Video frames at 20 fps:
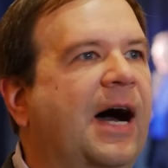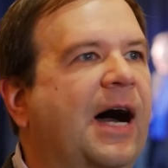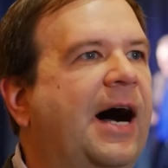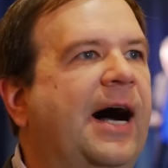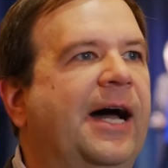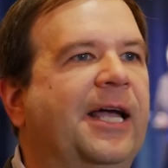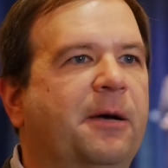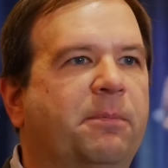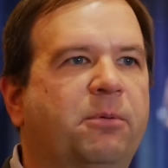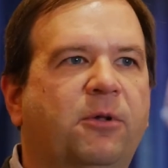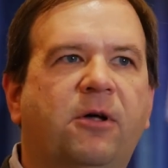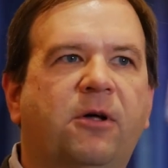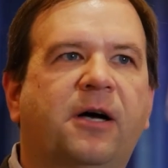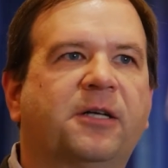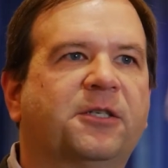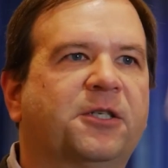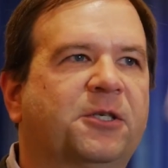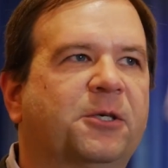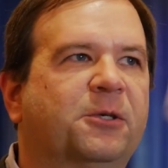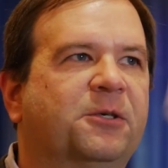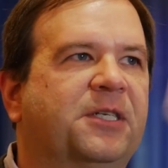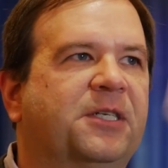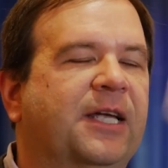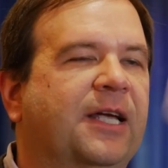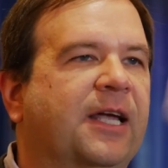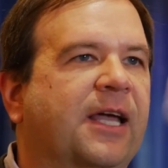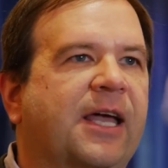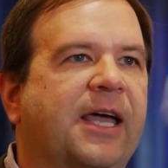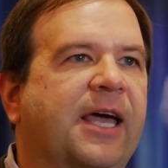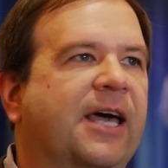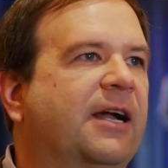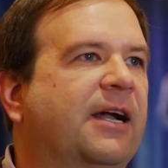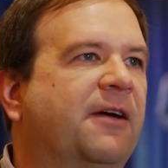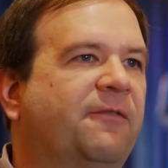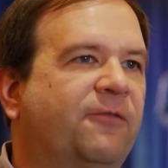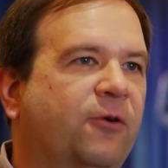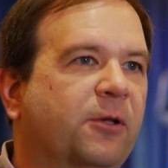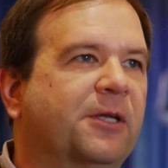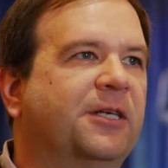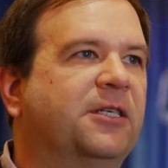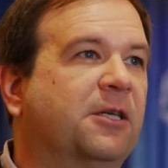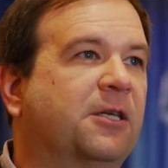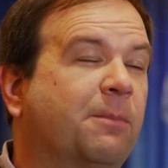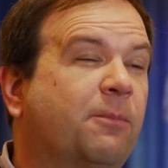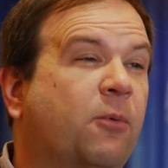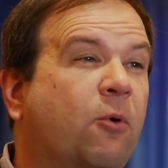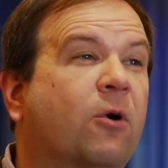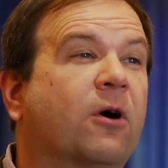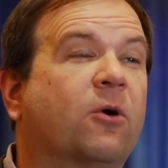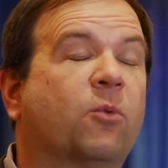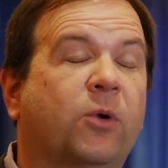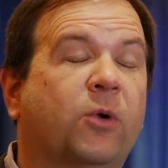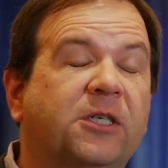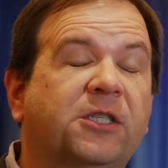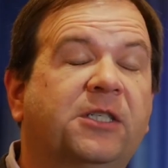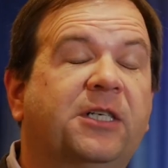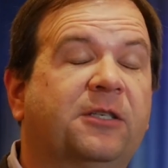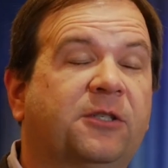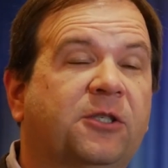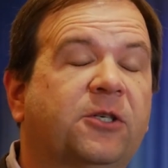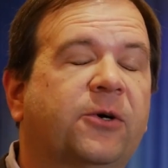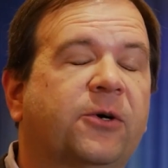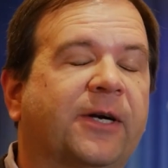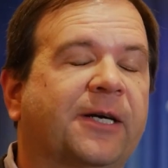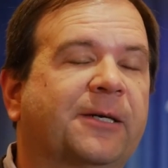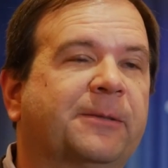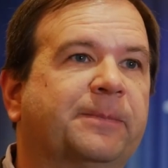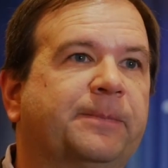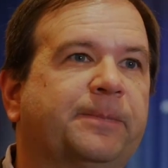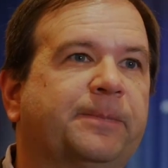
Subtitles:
I applaud Suzy, and I fully support what she is doing.